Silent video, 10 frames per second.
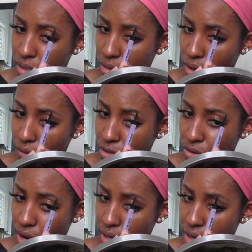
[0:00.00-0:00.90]
So I've
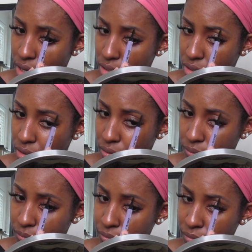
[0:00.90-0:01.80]
tried not to
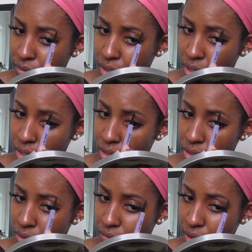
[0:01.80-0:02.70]

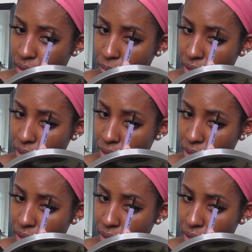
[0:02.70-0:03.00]
develop